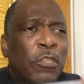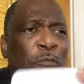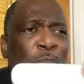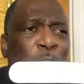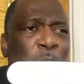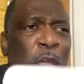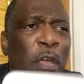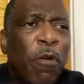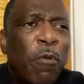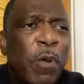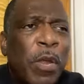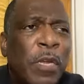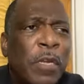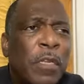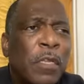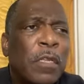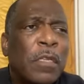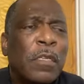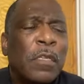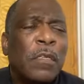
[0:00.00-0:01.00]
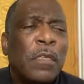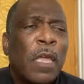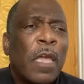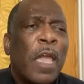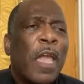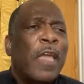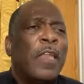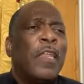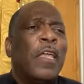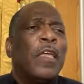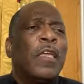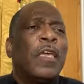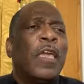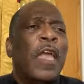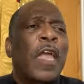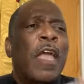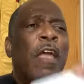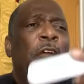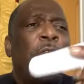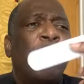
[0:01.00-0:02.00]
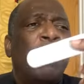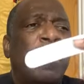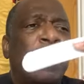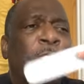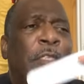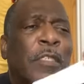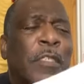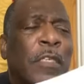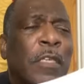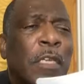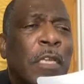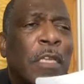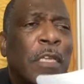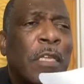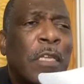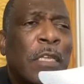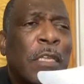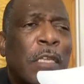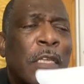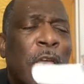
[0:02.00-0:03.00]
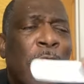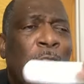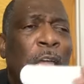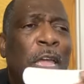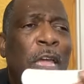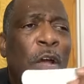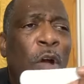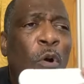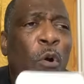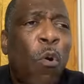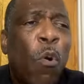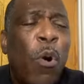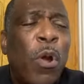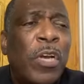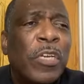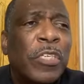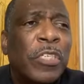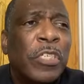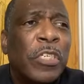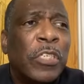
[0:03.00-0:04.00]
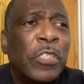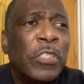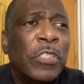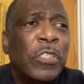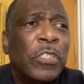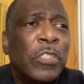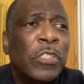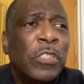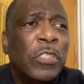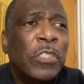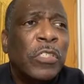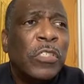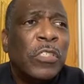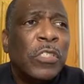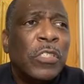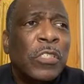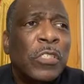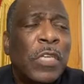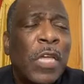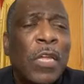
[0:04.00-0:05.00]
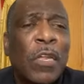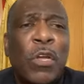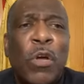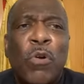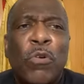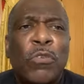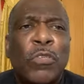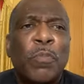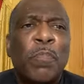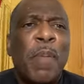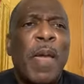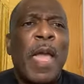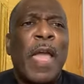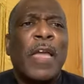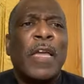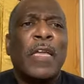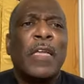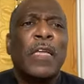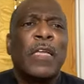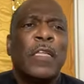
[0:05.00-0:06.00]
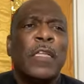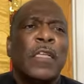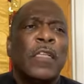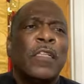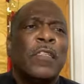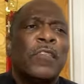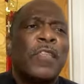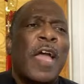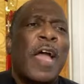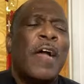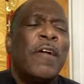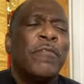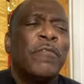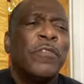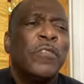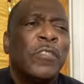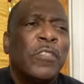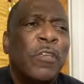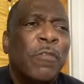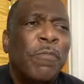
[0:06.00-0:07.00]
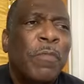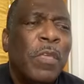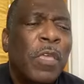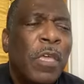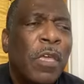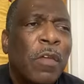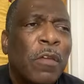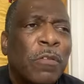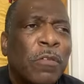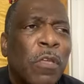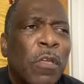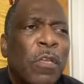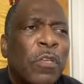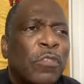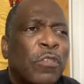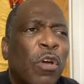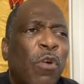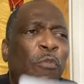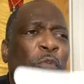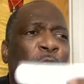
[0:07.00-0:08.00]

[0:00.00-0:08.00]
spirit, and it carries a origin that goes back thousands of years. So